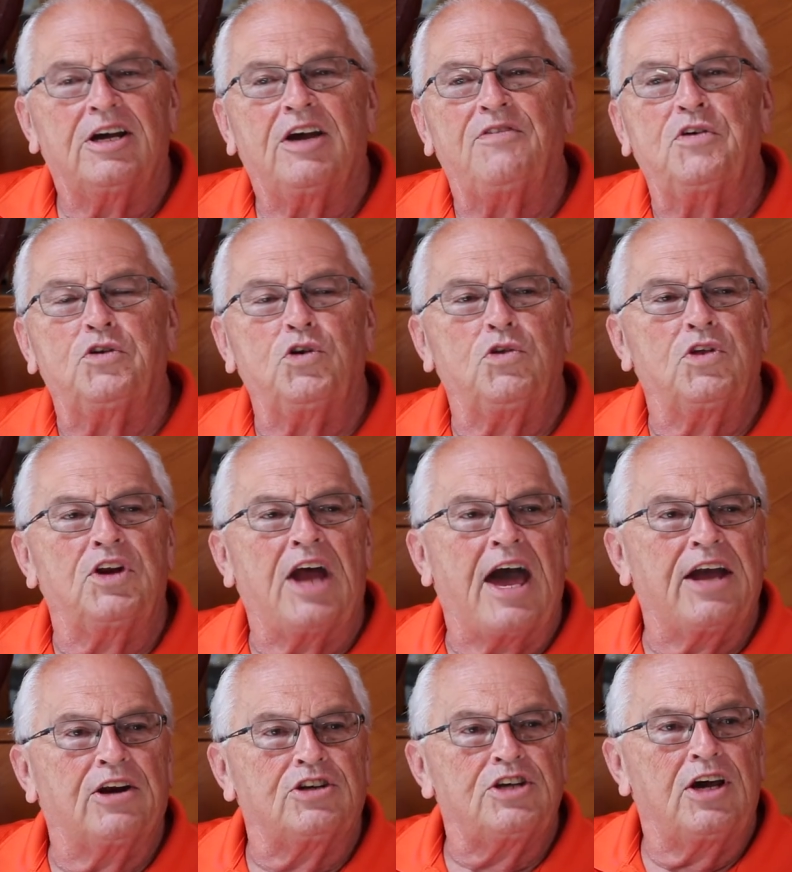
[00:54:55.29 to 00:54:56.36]
If you drew the
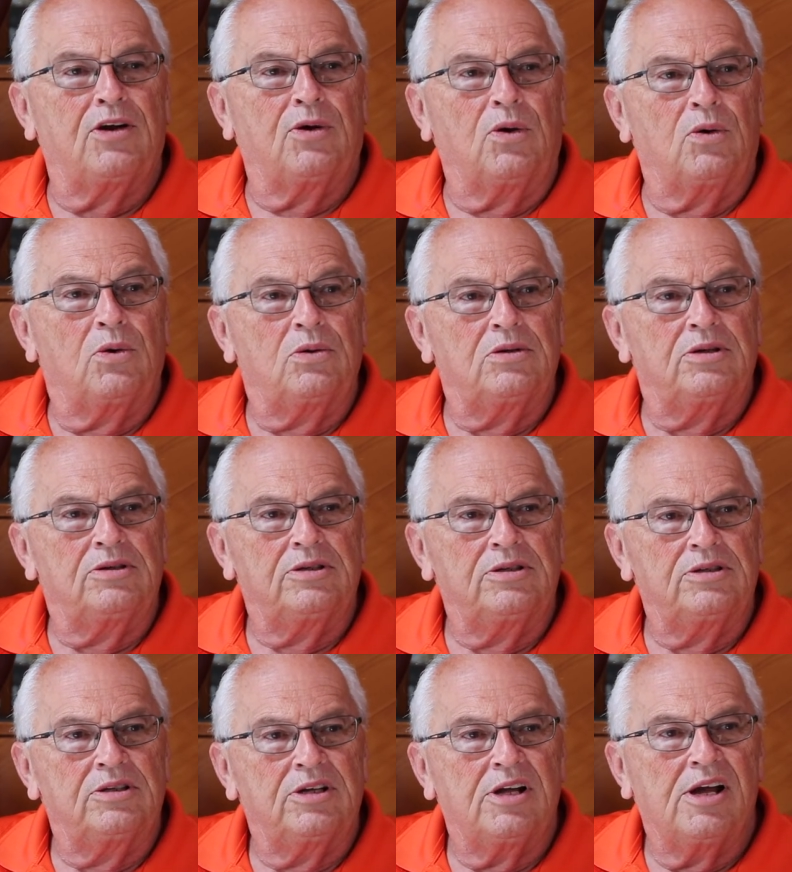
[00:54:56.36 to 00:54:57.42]
9 or 10 hole,
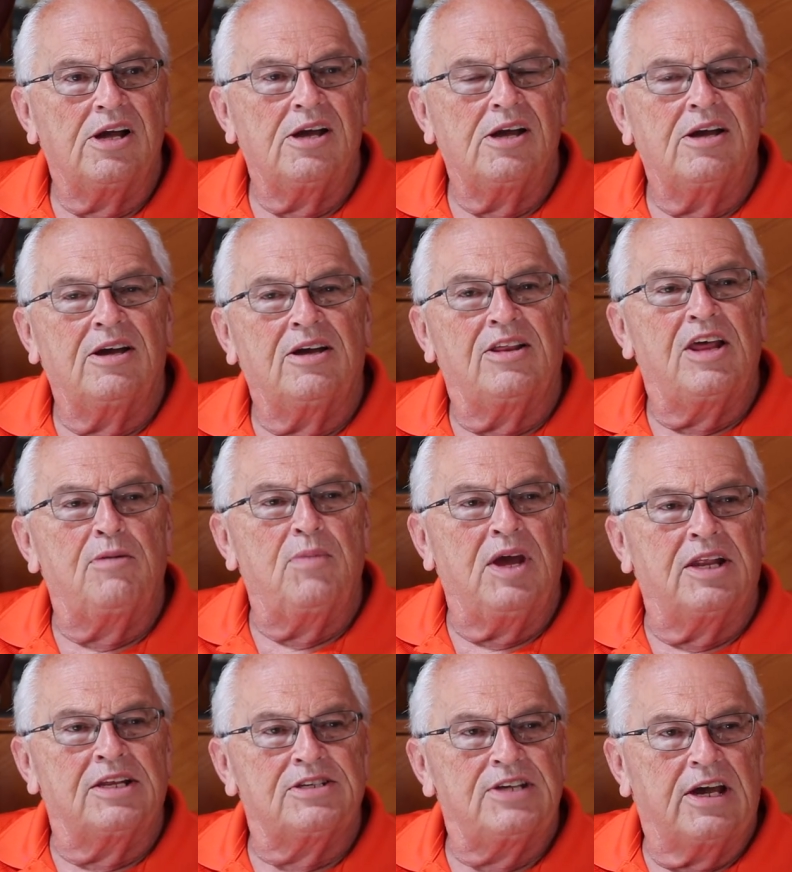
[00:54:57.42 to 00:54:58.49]
they'd be
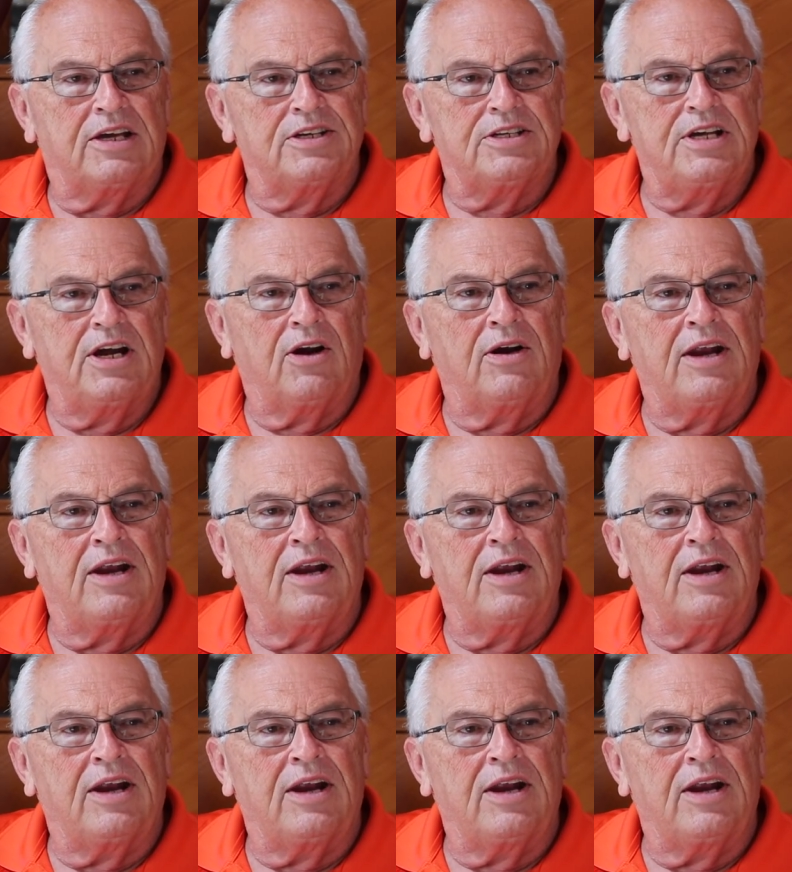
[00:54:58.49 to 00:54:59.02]
in the second tier,